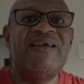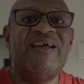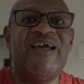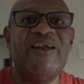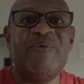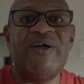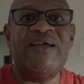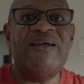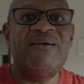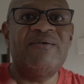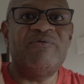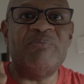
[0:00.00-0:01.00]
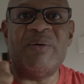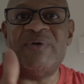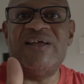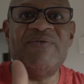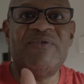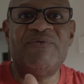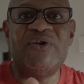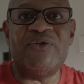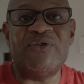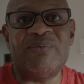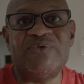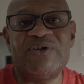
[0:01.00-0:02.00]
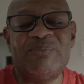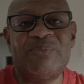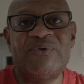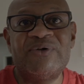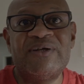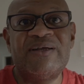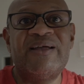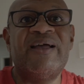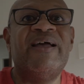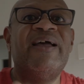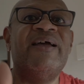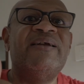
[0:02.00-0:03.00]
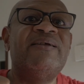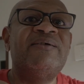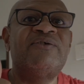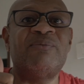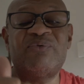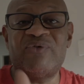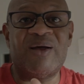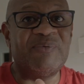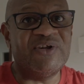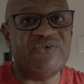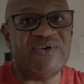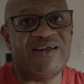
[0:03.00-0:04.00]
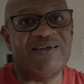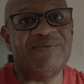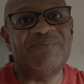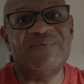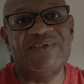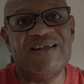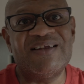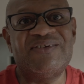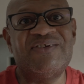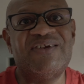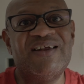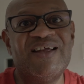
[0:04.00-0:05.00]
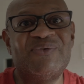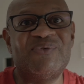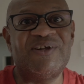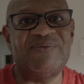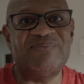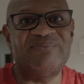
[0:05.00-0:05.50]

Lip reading: Anyway, remember to give the video a thumbs up and subscribe to the channel. I'll see you in the next one.